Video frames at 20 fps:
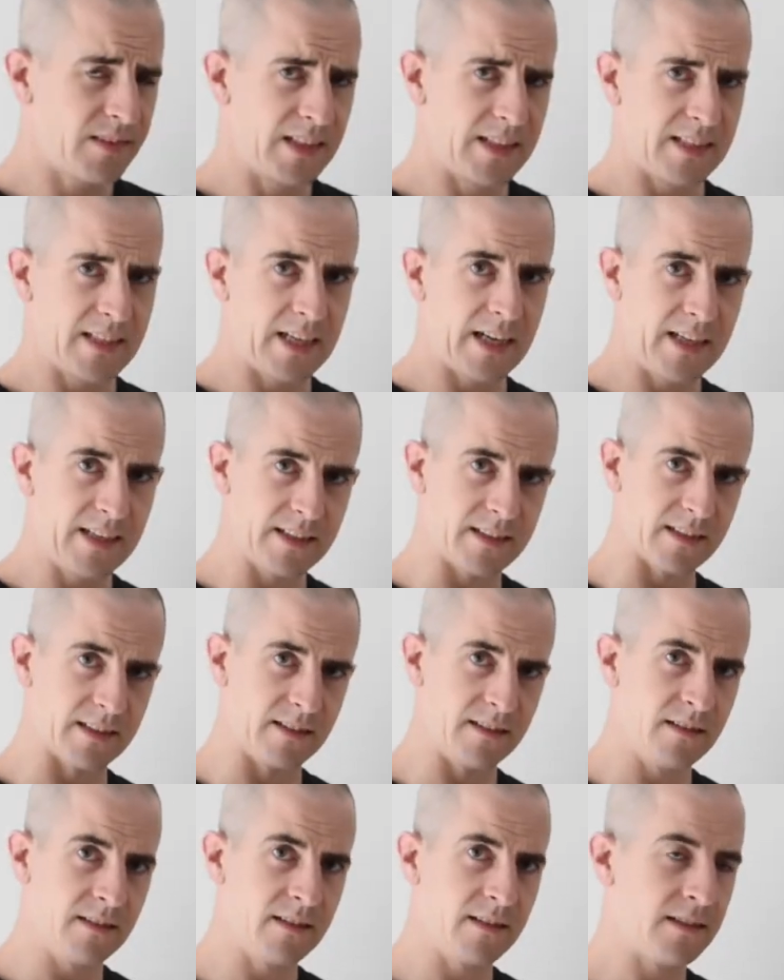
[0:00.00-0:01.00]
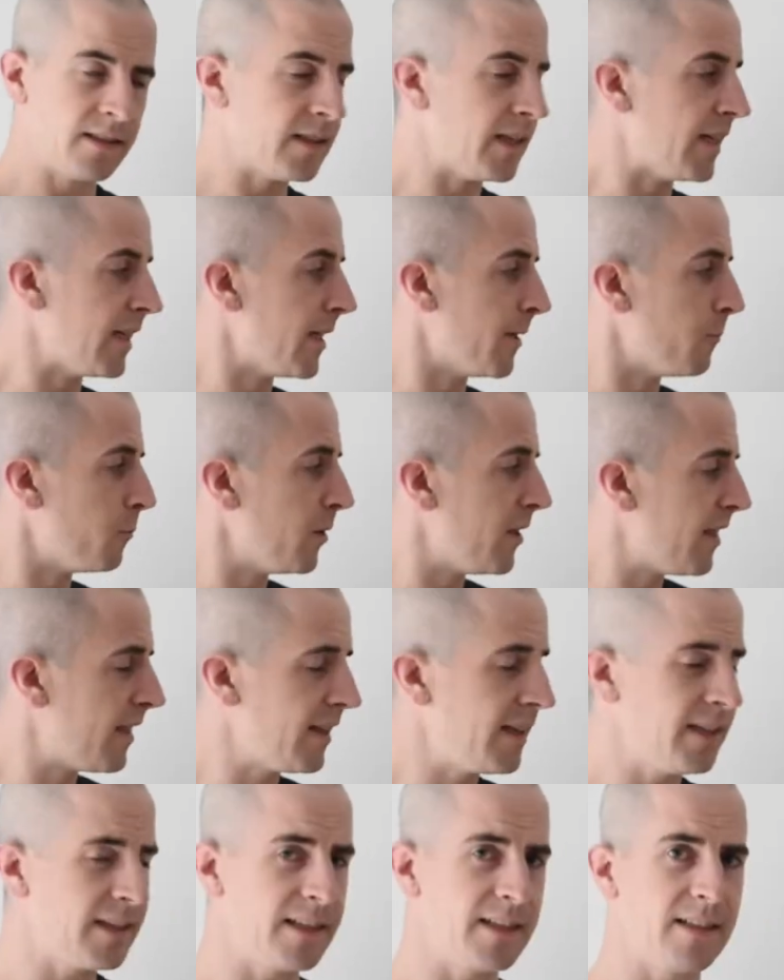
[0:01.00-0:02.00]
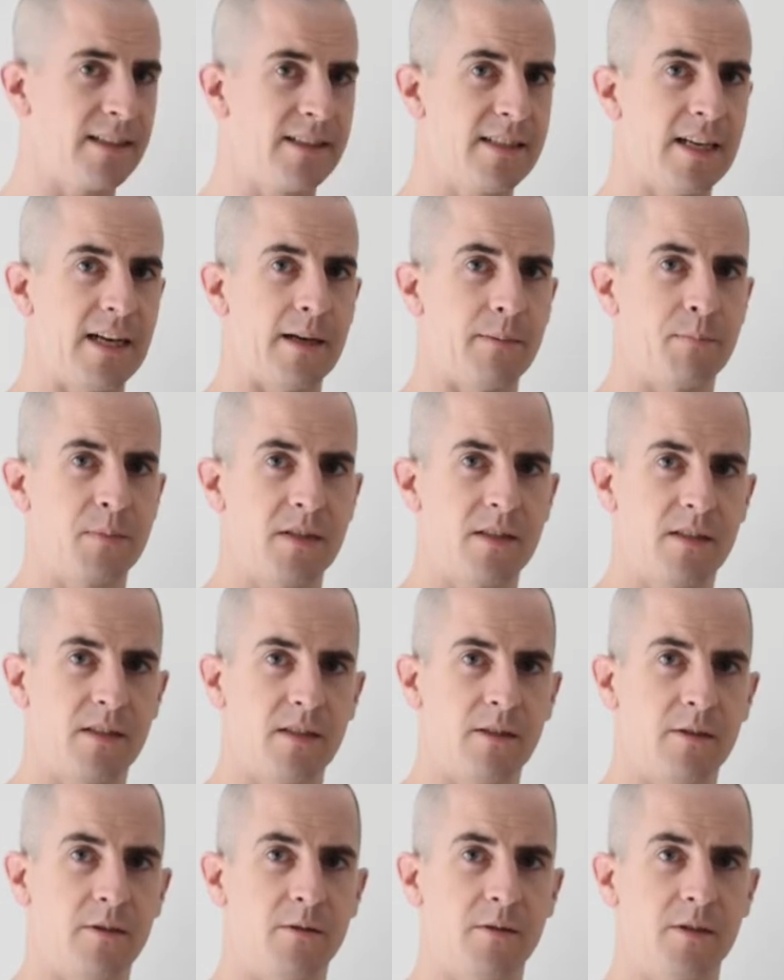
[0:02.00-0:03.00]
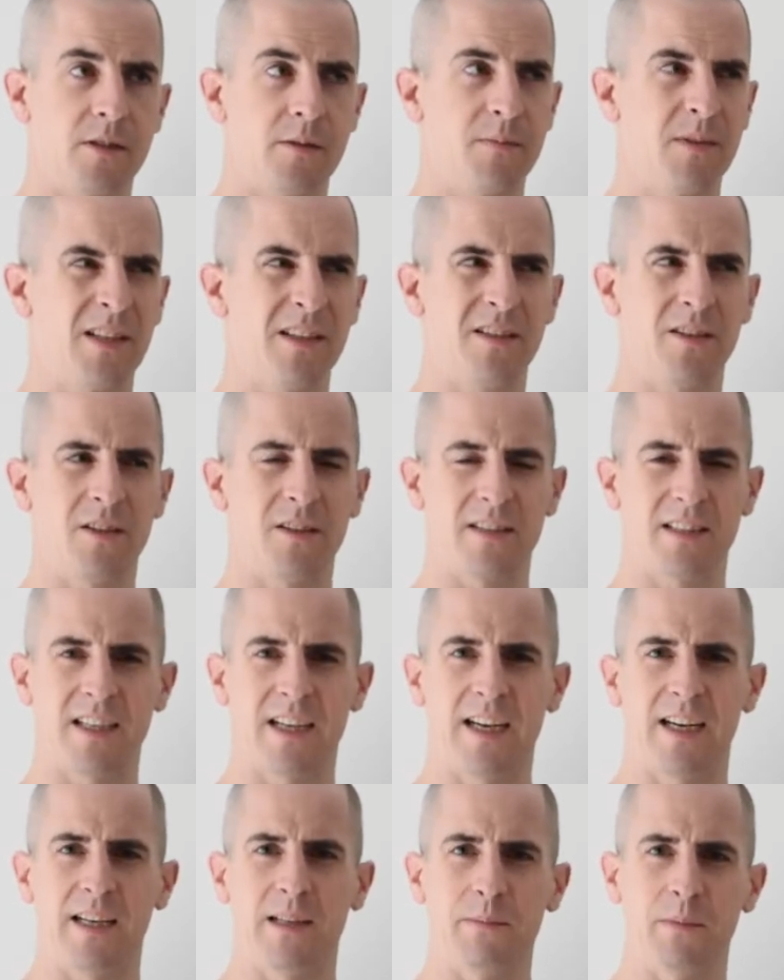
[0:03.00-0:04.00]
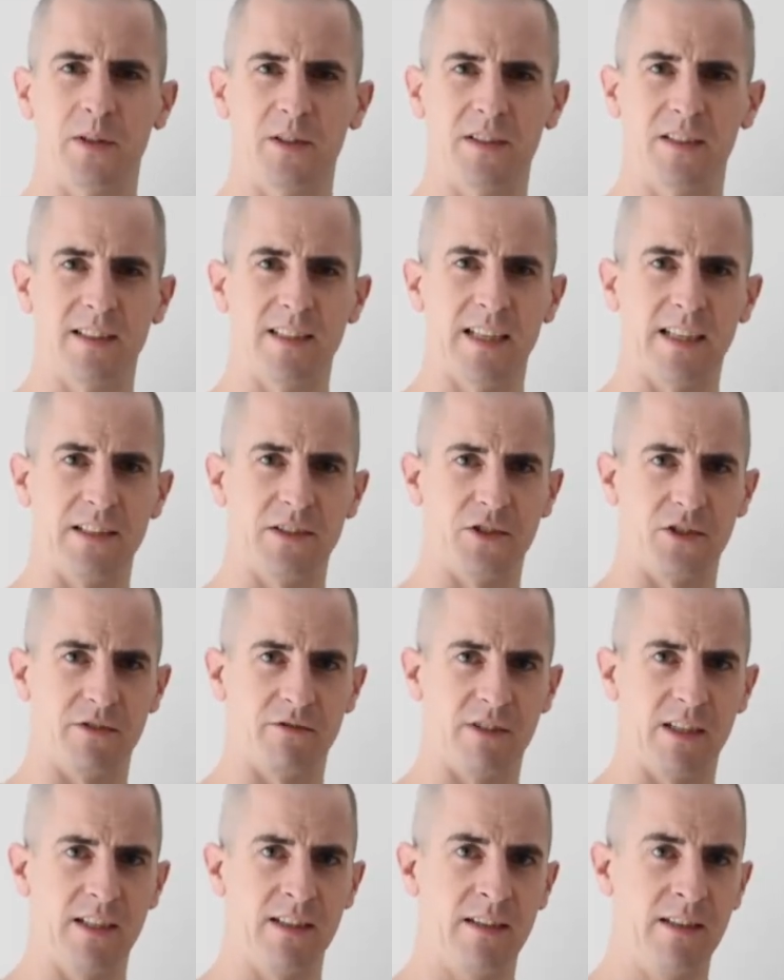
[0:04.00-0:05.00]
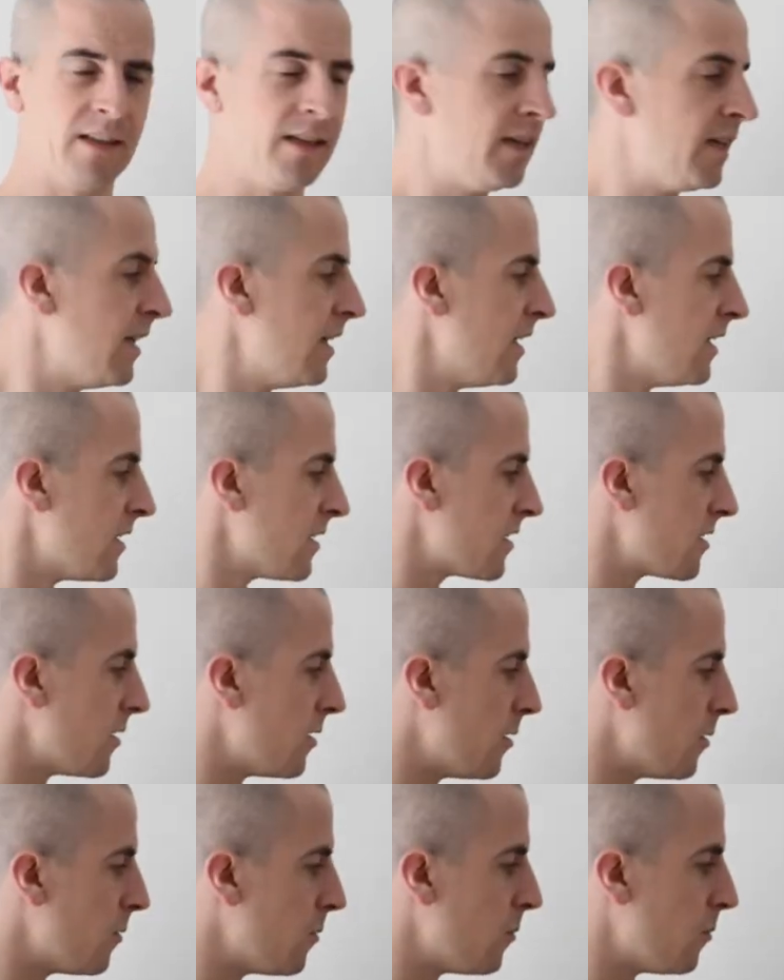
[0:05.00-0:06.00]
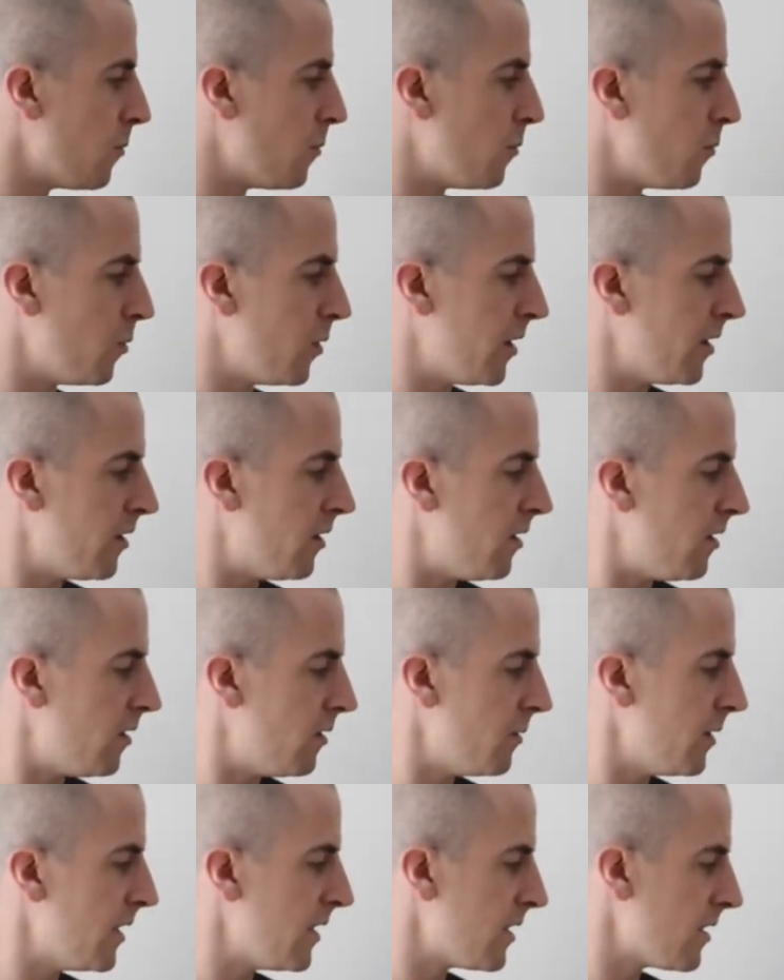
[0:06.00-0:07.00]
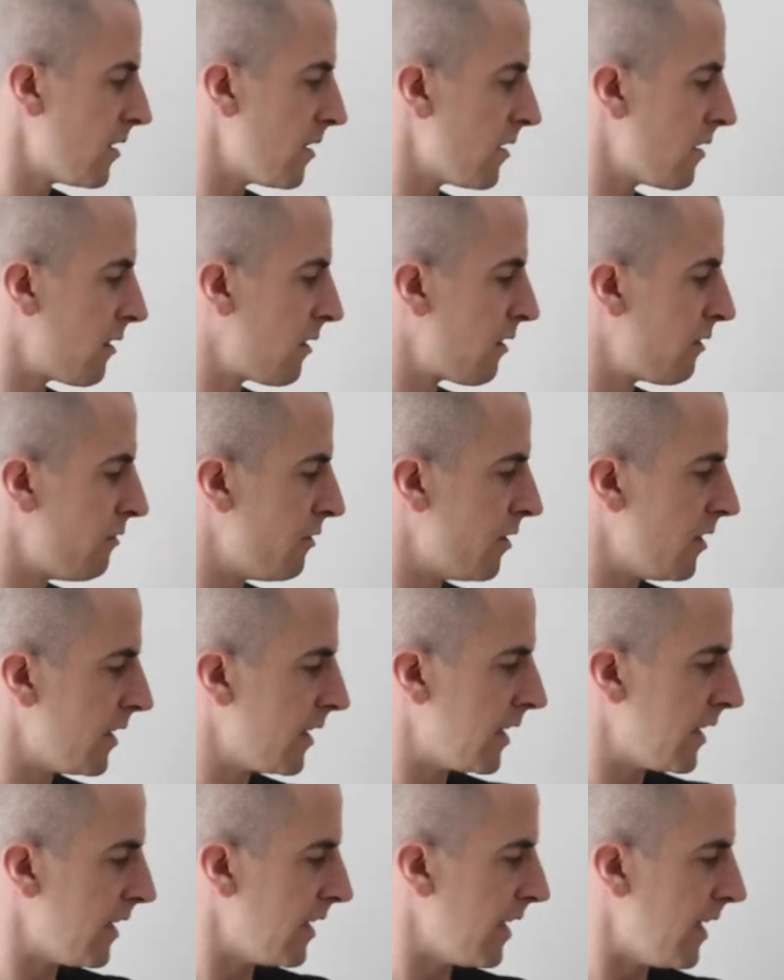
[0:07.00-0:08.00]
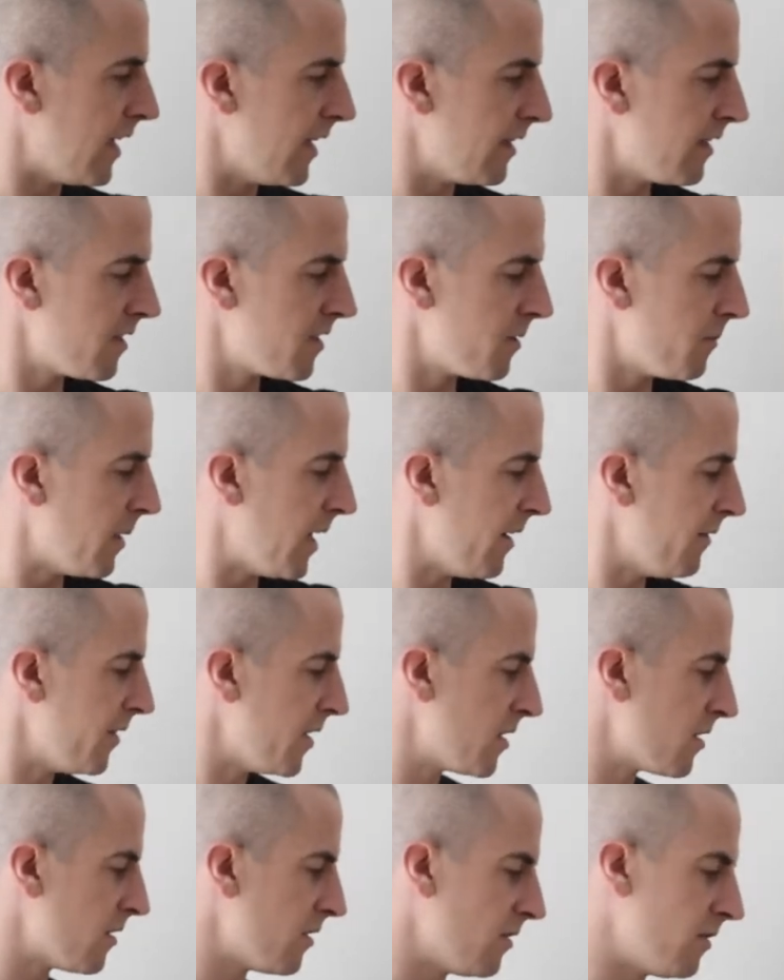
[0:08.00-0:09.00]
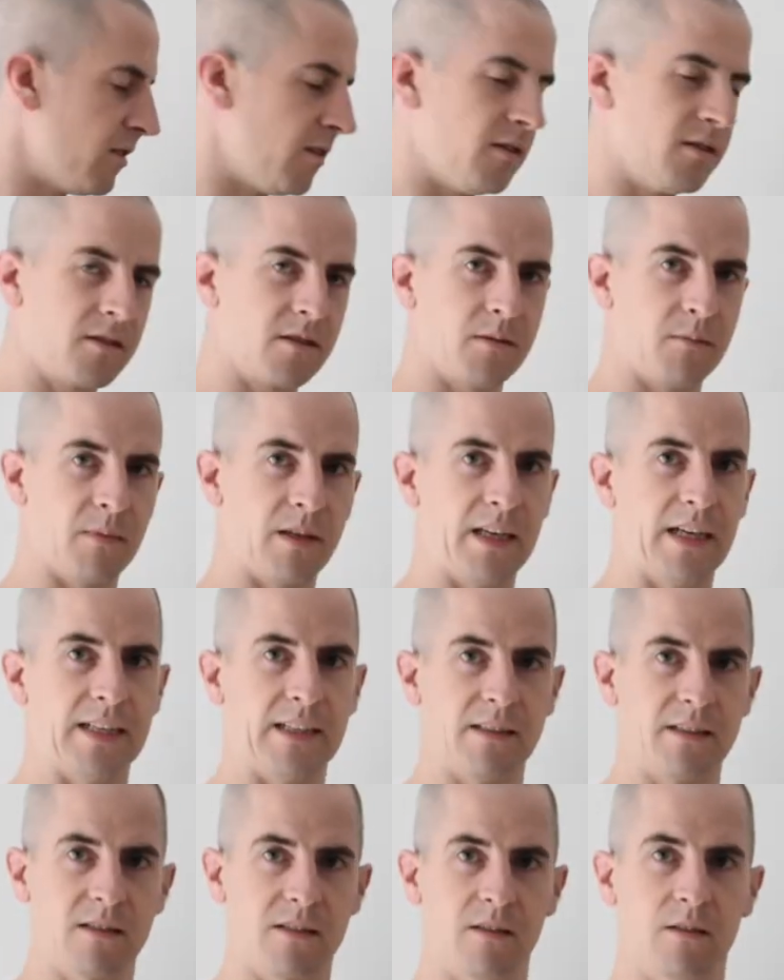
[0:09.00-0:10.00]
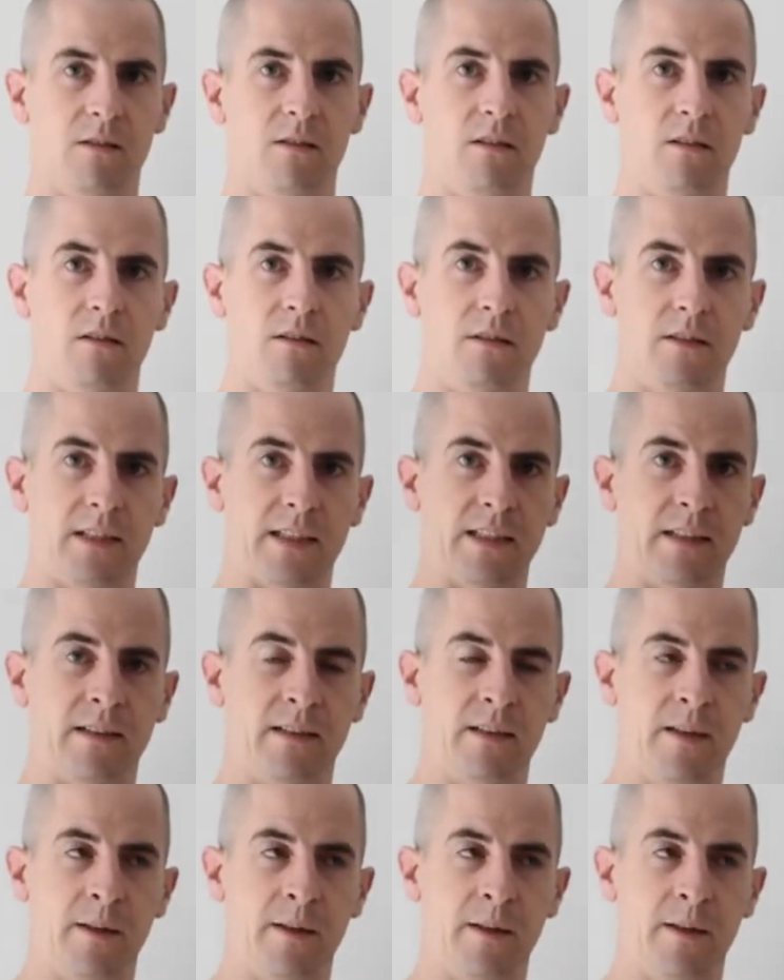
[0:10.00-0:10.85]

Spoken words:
the tendon, we think it adapts to something called time under tension, right? So we are always throwing in either some heavy slow or some light slow loading,